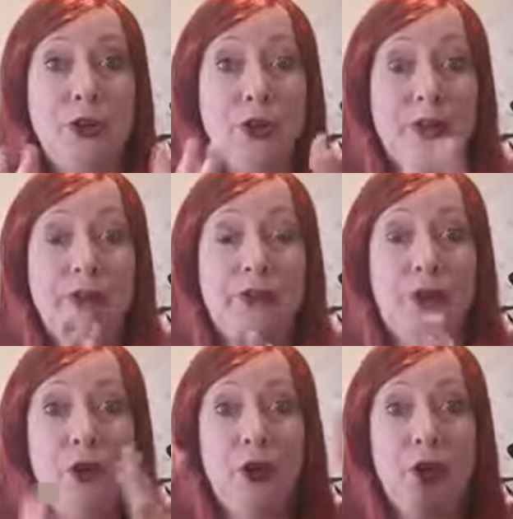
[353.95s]
going
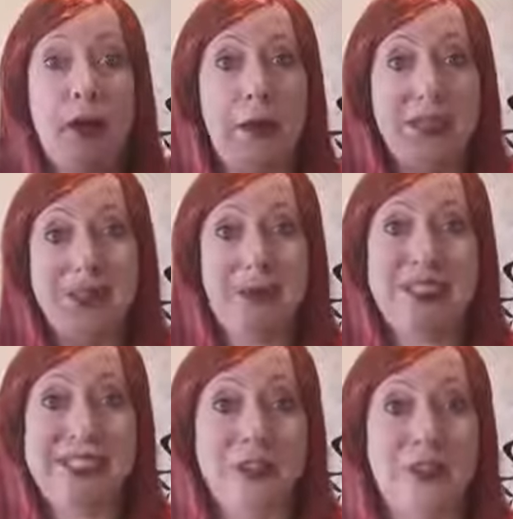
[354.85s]
for a
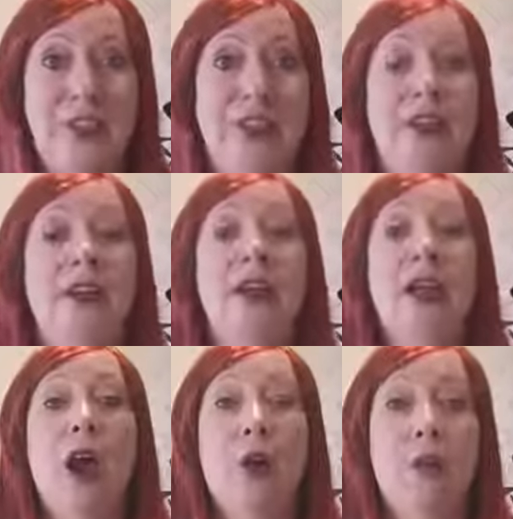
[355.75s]
specific
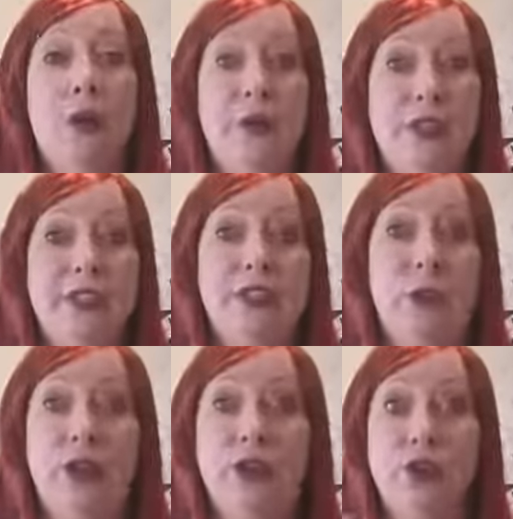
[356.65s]
employees as
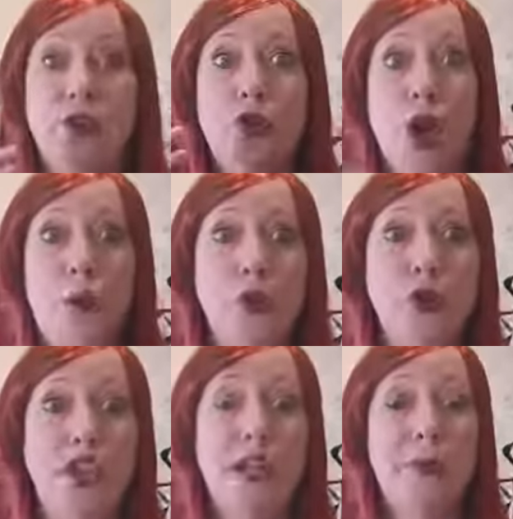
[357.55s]
well. So double
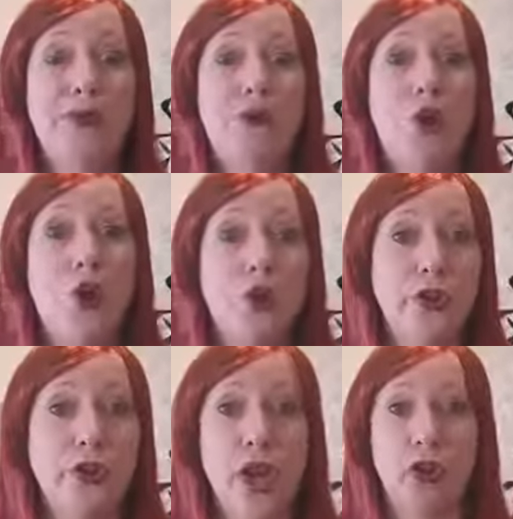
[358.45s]
check before
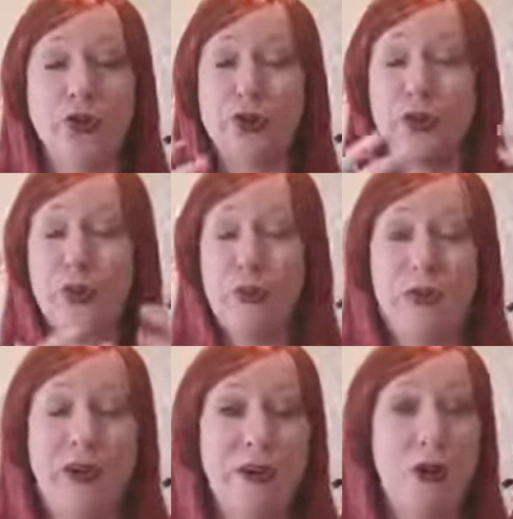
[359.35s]
you go, so you're
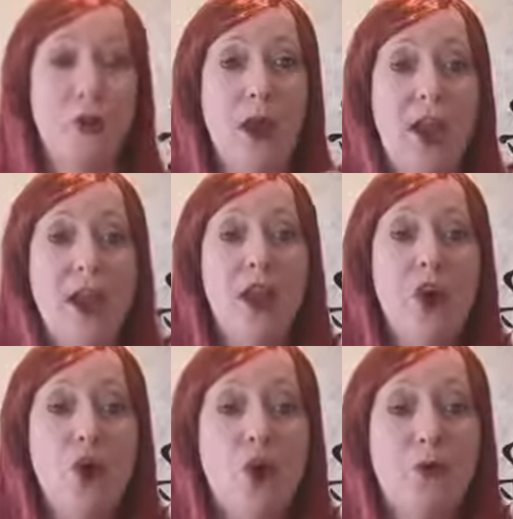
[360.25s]
very aware
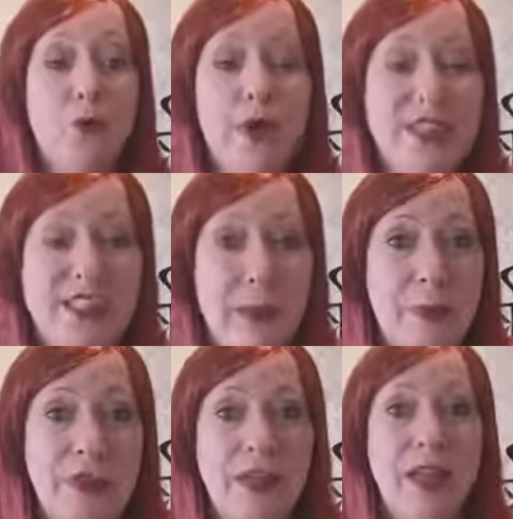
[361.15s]
of what is
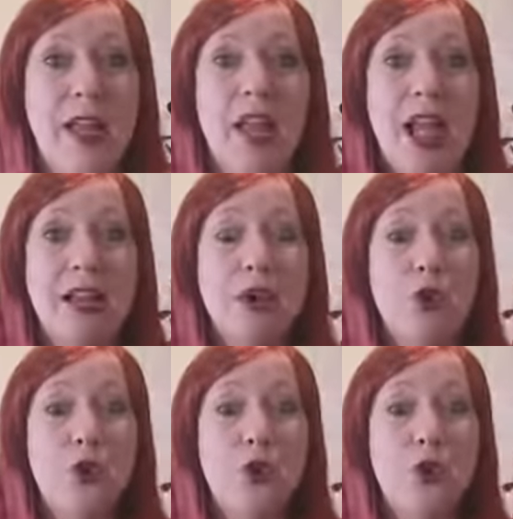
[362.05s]
happening and